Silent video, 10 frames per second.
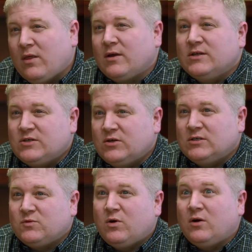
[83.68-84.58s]
of the
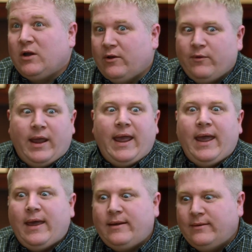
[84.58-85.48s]
concerns were, we
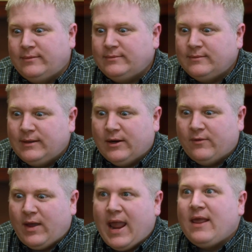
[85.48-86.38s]
had
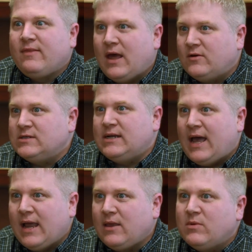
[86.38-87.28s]
8,000
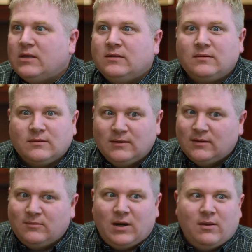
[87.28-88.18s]
documents,
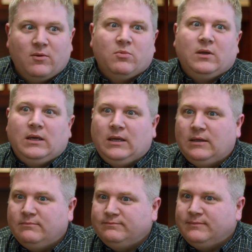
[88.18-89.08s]

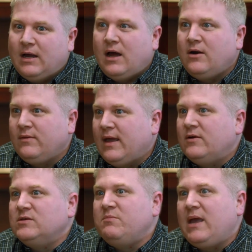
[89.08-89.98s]
probably
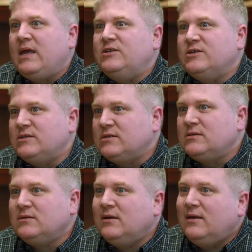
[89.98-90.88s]
100,000
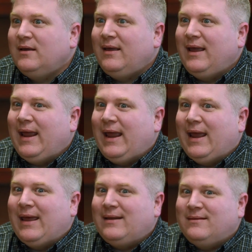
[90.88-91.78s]
pages,
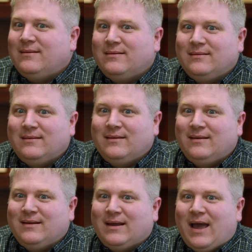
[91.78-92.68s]
and
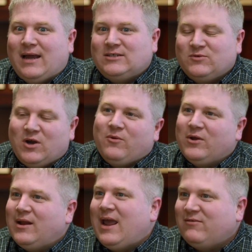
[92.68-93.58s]
gosh, are we
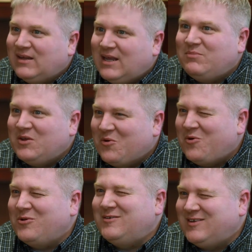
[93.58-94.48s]
going to have to keep the
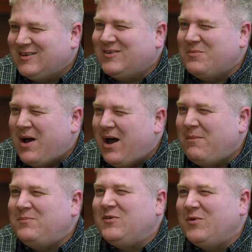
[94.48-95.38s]
old system
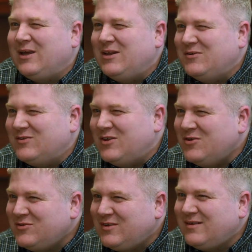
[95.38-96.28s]
up so we can use the
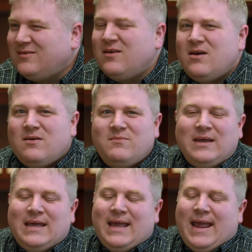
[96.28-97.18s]
new system?
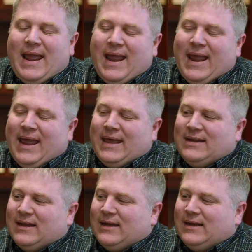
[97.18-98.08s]
And